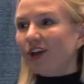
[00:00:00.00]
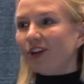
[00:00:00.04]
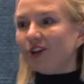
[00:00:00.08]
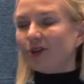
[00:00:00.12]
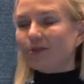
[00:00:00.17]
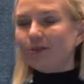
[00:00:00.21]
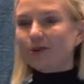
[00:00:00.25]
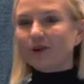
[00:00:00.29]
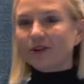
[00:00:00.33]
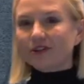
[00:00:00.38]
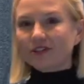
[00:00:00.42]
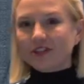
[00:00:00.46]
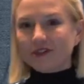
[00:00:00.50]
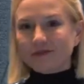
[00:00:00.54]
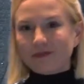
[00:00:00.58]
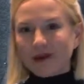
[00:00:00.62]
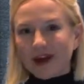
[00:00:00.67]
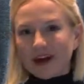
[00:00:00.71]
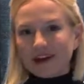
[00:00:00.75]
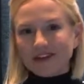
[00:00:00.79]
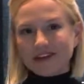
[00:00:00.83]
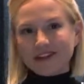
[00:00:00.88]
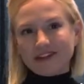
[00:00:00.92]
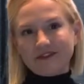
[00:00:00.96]
Your
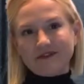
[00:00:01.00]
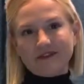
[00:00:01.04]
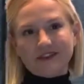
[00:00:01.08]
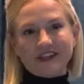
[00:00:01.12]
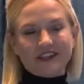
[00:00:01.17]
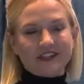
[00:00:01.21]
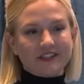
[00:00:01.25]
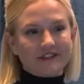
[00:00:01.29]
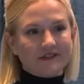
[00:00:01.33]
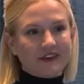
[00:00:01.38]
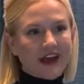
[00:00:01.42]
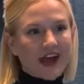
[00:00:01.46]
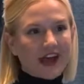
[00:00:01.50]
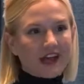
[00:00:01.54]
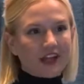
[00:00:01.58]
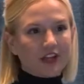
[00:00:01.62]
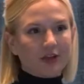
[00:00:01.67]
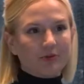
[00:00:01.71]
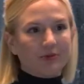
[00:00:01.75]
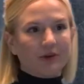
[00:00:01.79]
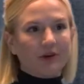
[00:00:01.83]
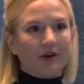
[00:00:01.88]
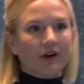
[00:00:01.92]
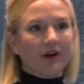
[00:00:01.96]
perspective is
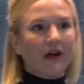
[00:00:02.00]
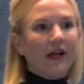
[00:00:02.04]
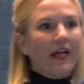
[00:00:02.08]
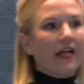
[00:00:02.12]
valuable.